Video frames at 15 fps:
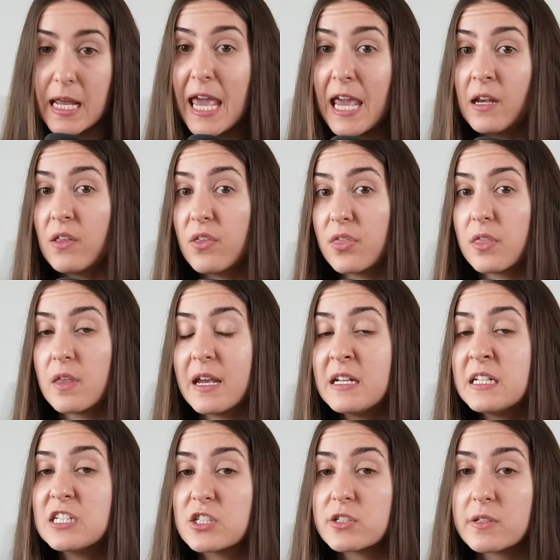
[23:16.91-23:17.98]

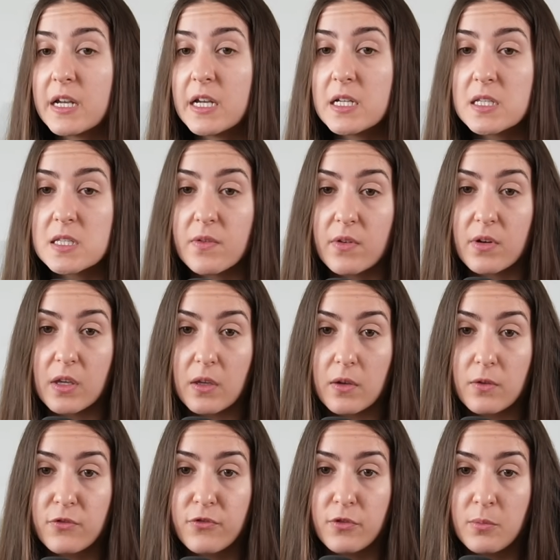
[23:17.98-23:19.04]
Any trade is very
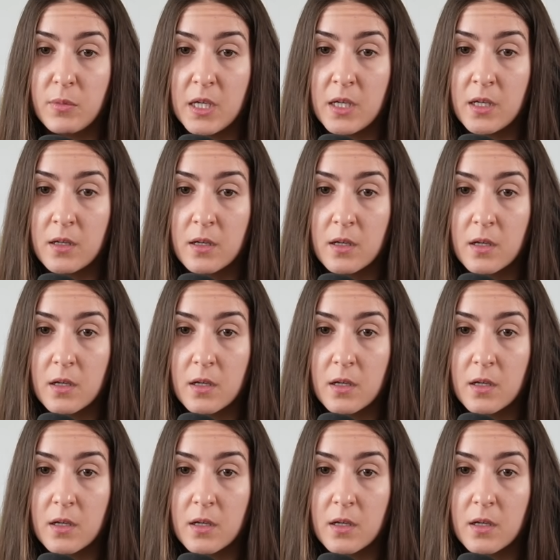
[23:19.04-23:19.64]
good for me.